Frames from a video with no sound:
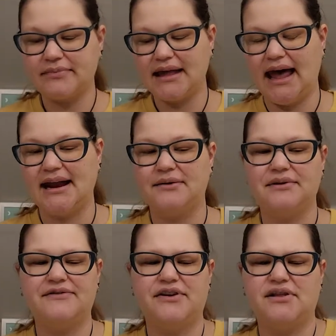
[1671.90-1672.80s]
and I
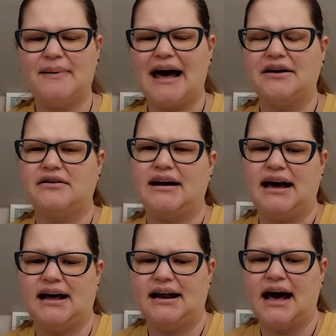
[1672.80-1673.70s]
reviewed the pattern,
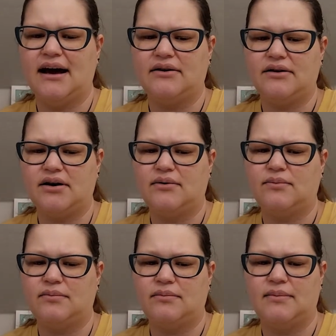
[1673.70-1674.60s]
and I don't know
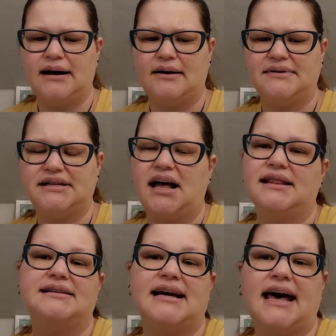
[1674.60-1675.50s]
what I was on
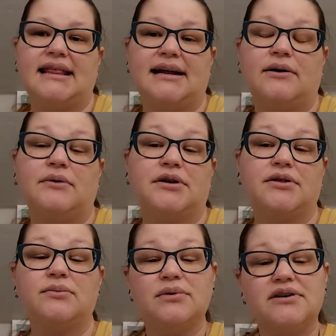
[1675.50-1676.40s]
the day that I ordered
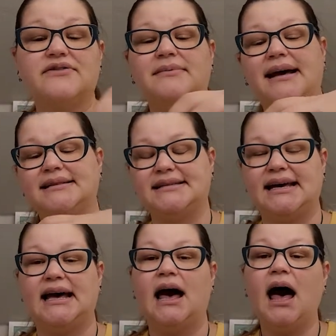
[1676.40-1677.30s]
the wool from
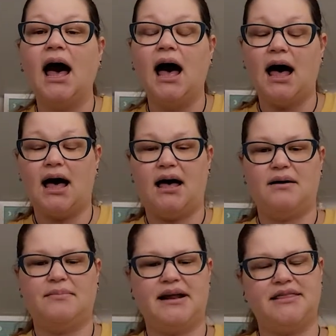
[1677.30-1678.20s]
Nancy,
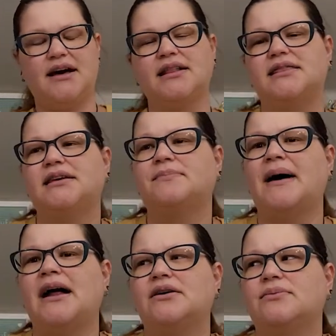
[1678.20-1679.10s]
but I thought the
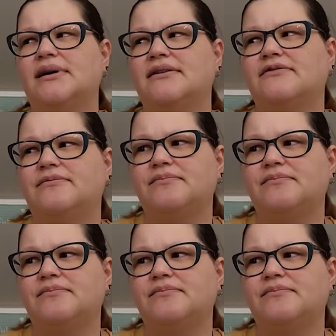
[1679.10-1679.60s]
pattern would have